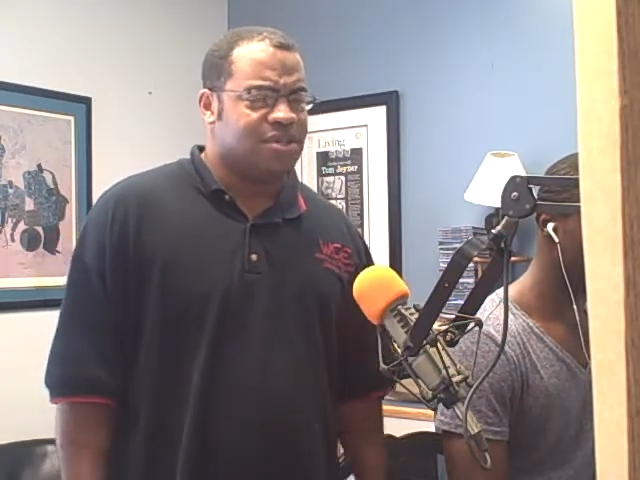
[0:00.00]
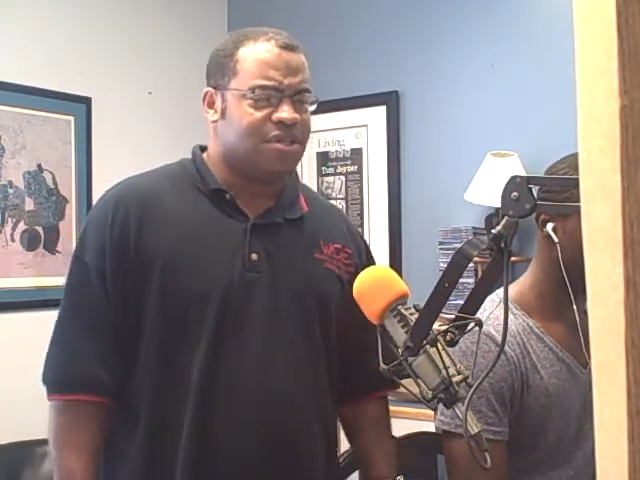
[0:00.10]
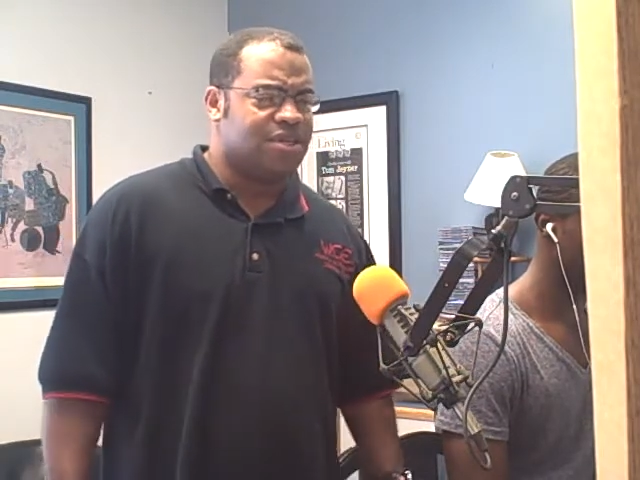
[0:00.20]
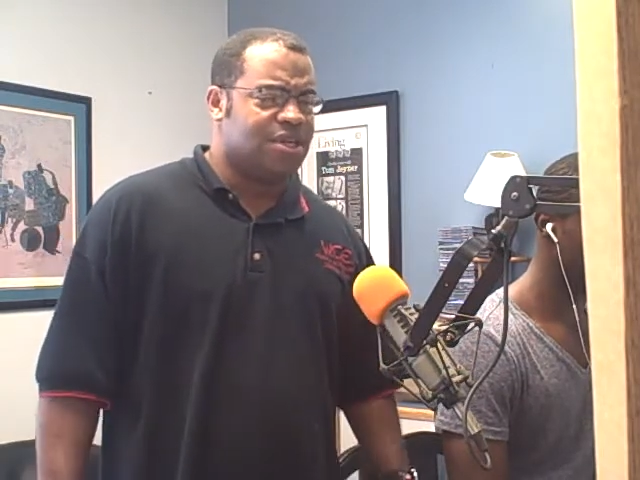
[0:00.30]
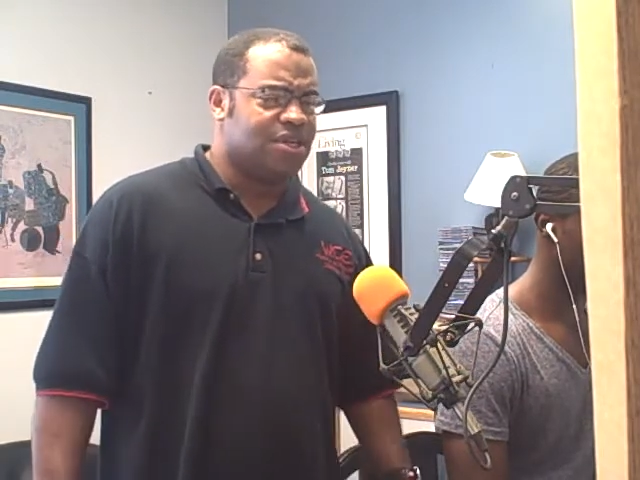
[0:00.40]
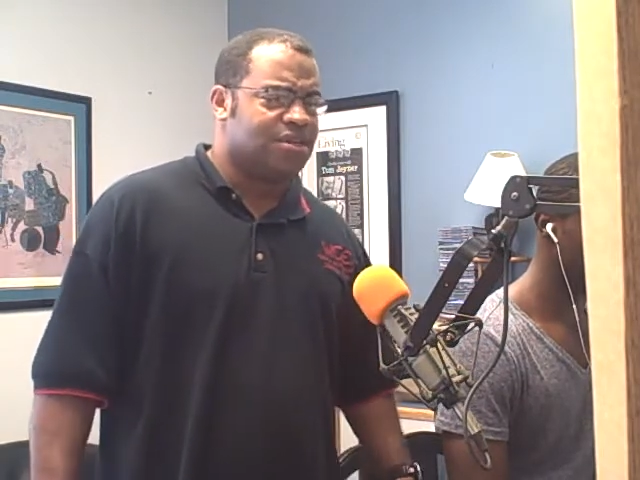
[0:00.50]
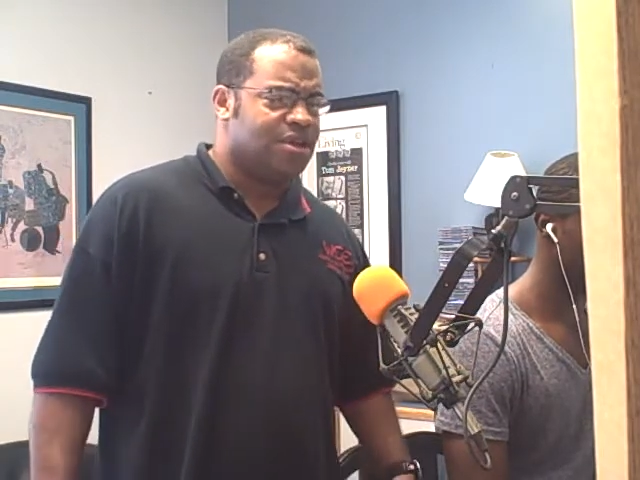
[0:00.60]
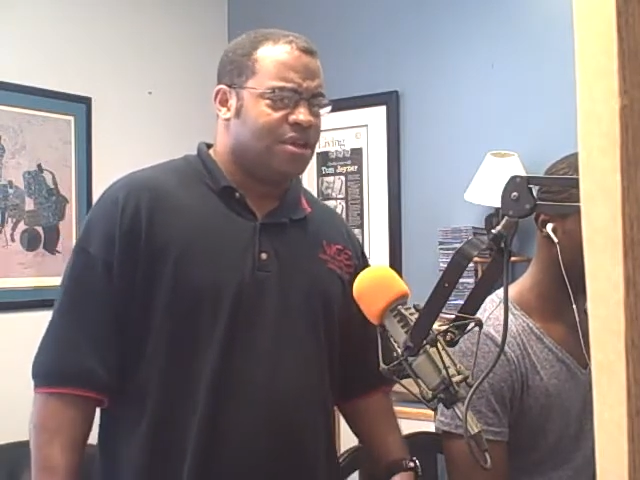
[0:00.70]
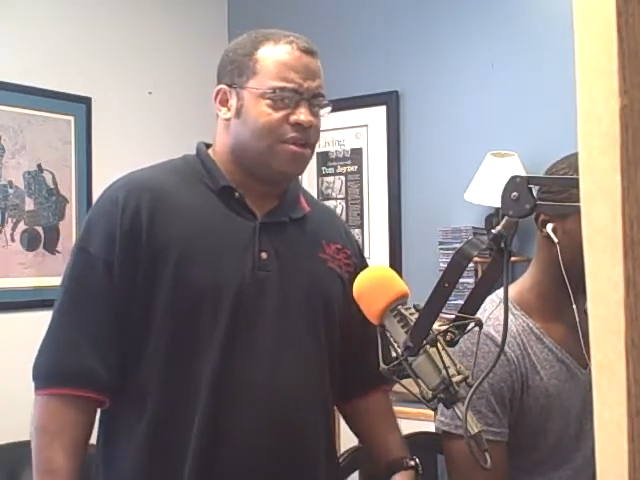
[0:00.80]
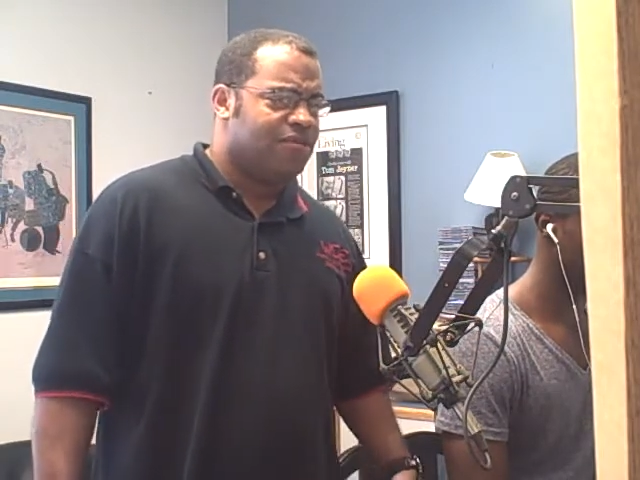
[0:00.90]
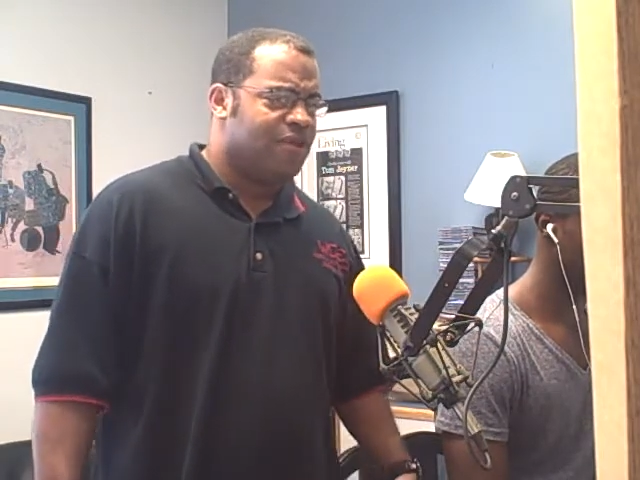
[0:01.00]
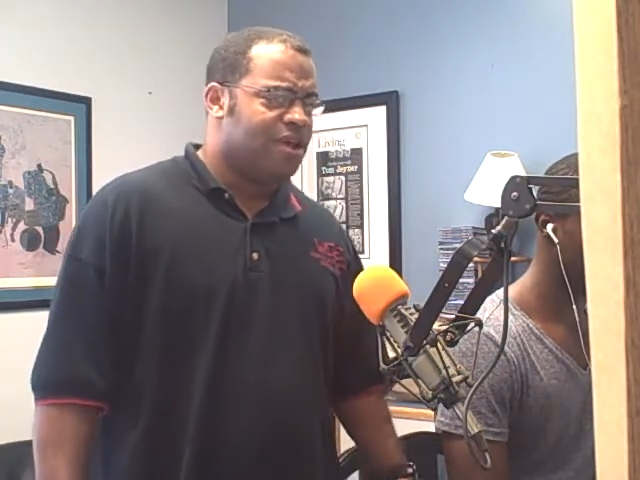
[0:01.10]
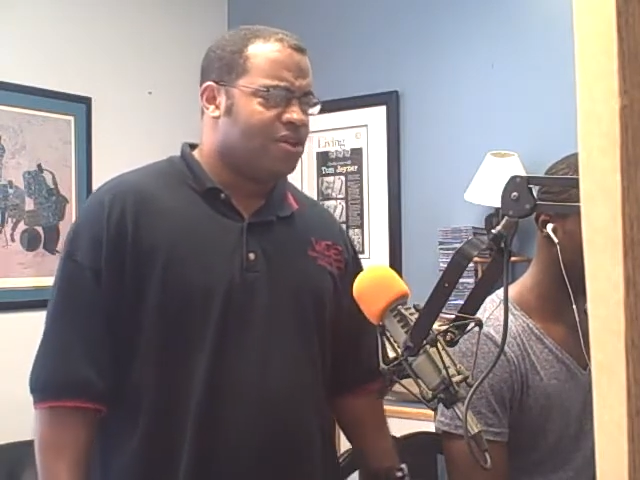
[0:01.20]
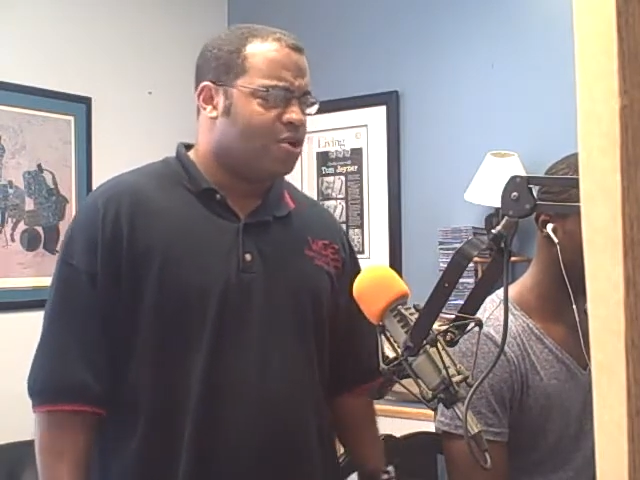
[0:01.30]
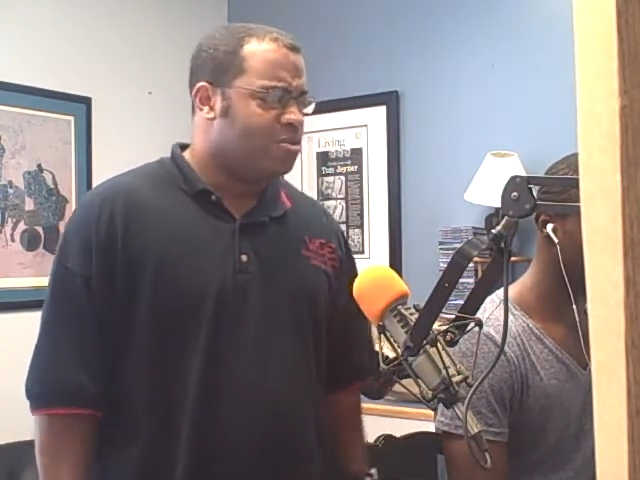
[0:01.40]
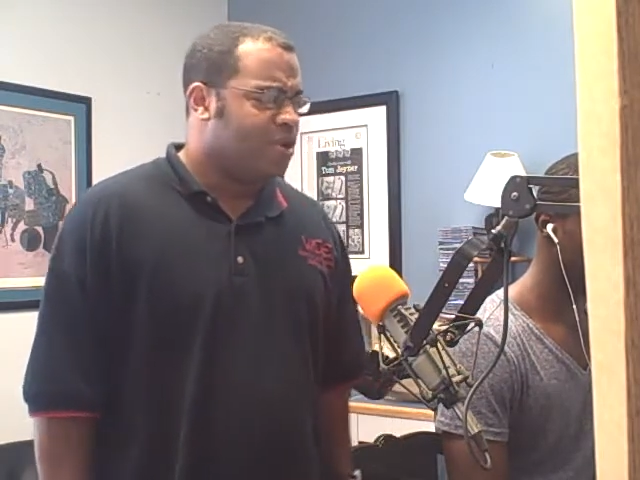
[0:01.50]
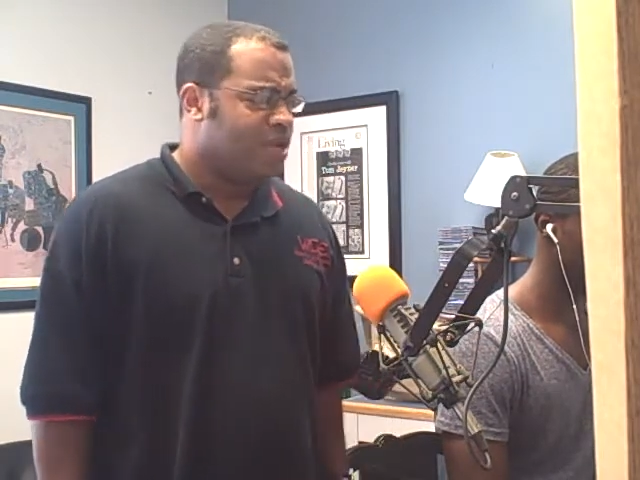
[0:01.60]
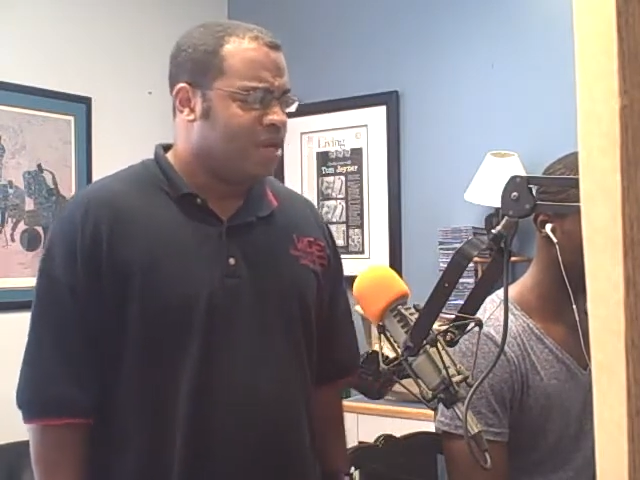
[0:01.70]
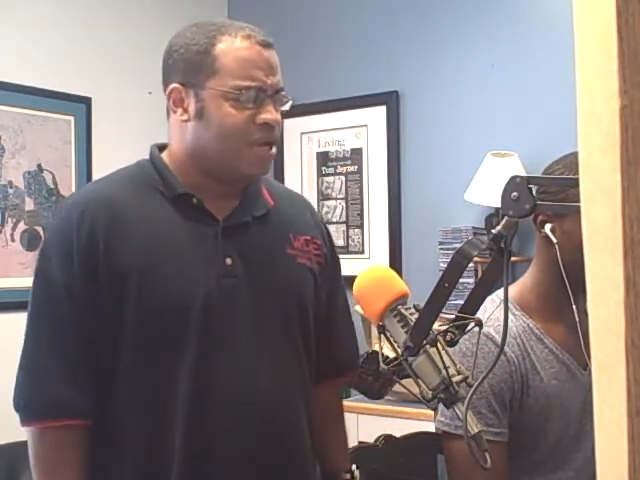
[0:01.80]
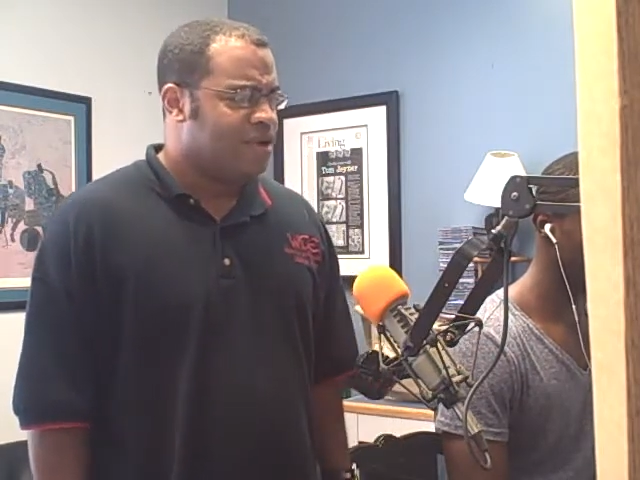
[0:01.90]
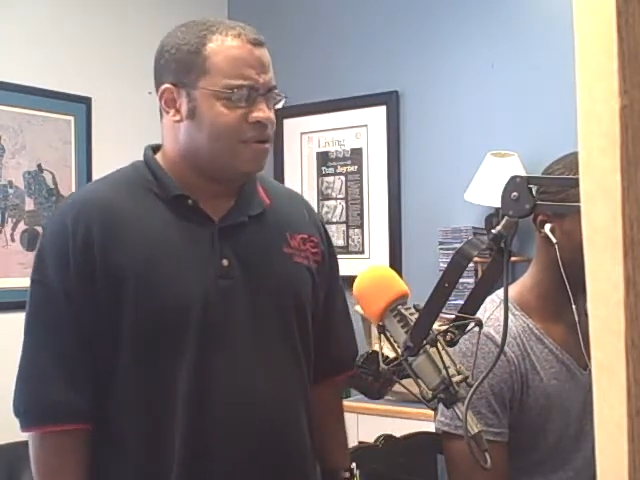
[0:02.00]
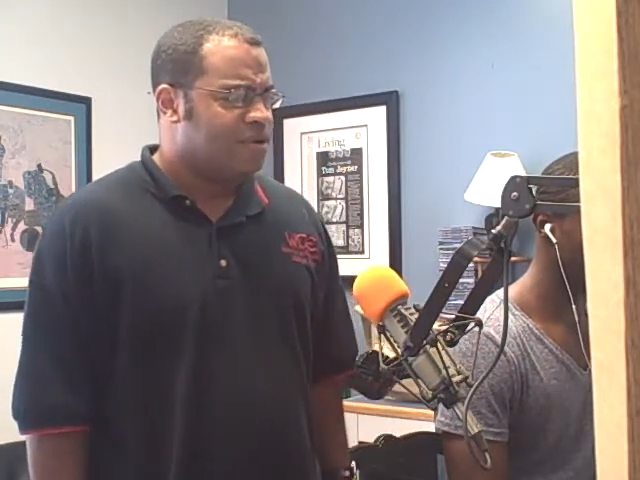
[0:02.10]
it says faith, hope, and love.